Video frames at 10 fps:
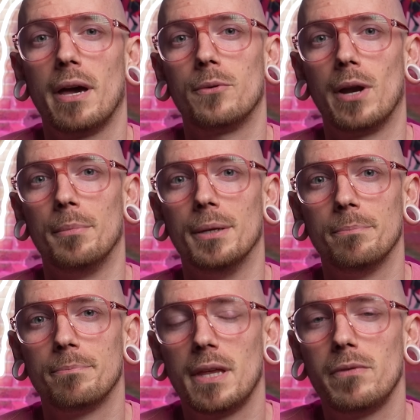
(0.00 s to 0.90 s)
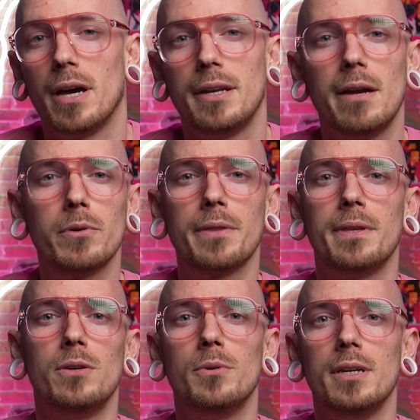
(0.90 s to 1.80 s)
Mad Rabbit. They've got
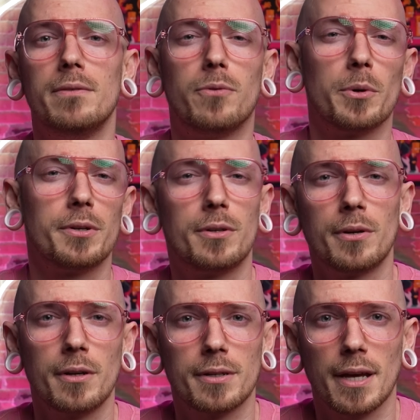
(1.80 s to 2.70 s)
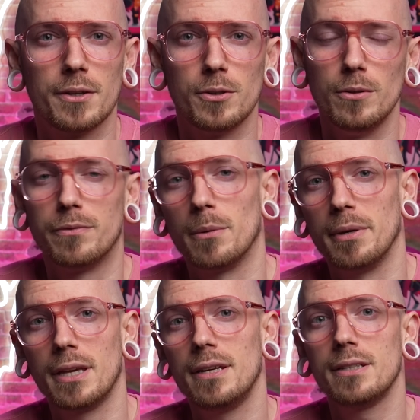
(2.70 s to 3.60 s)
everything you need for during your tattoo
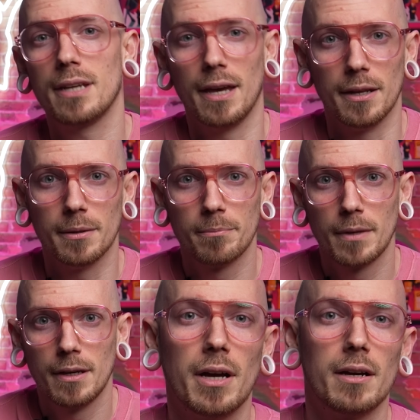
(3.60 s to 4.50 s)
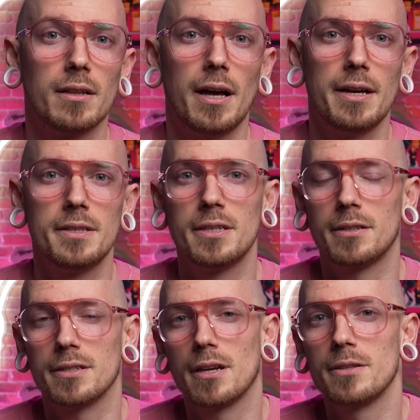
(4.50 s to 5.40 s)
from beginning to end. They've got glides,
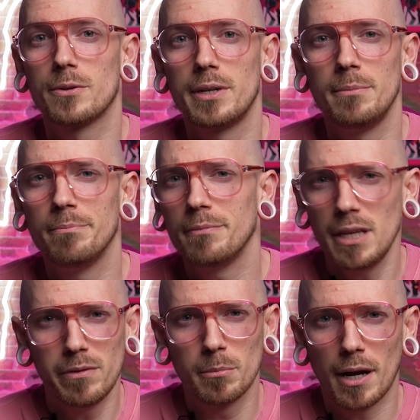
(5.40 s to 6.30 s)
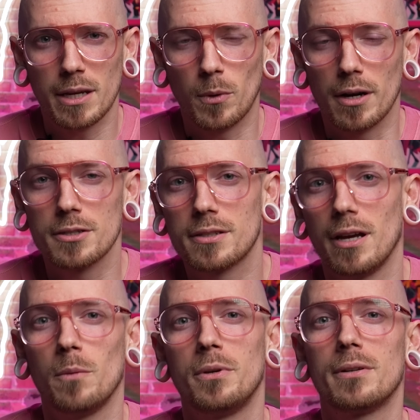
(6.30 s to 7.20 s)
to sunscreen, even body Body Wash
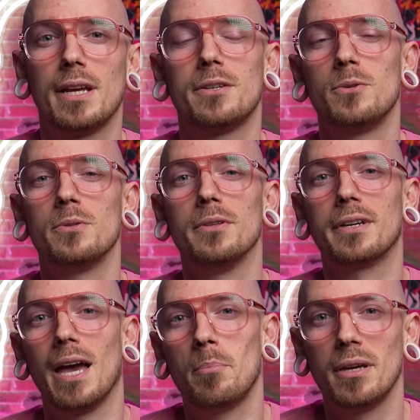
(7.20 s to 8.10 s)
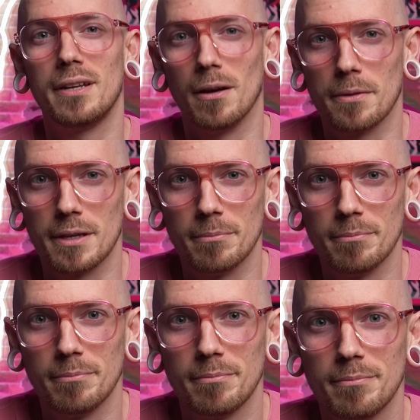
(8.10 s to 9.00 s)
to help your tattoos look happy and healthy.
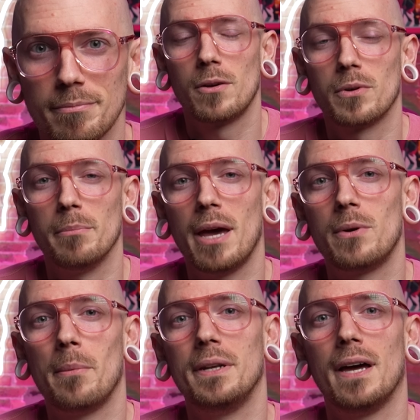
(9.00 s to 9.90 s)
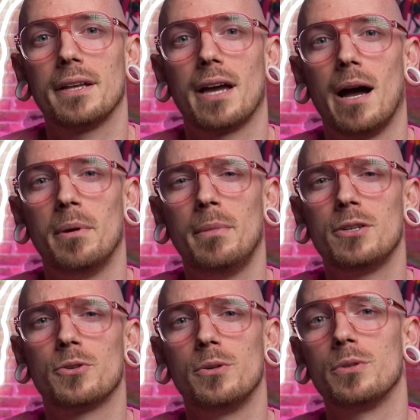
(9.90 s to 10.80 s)
So head on over to madrabbit.com and
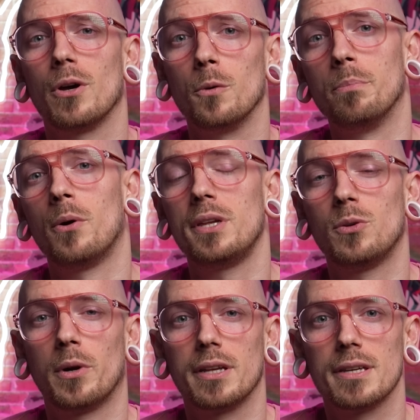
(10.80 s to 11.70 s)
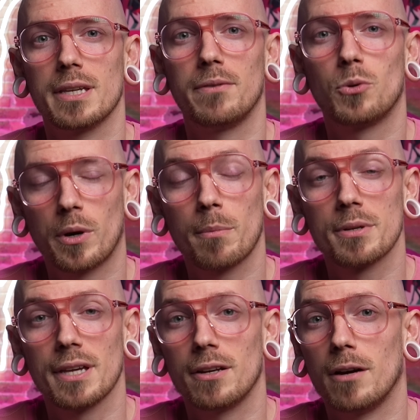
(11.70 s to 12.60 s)
make sure to use code PONY20 to save
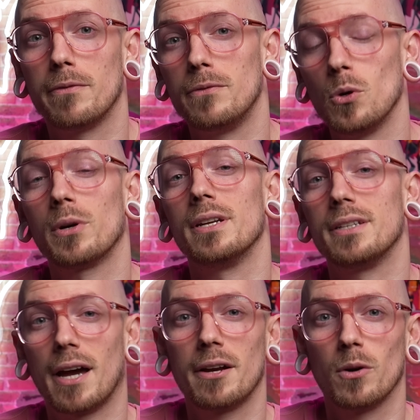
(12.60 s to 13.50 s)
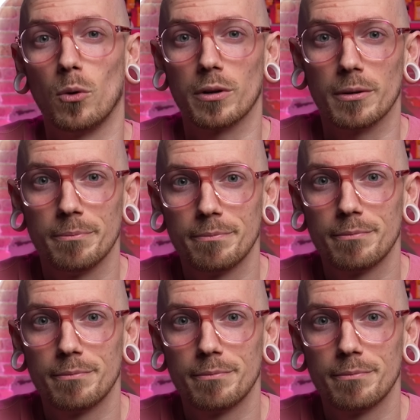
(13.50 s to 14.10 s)
20% off of your entire order.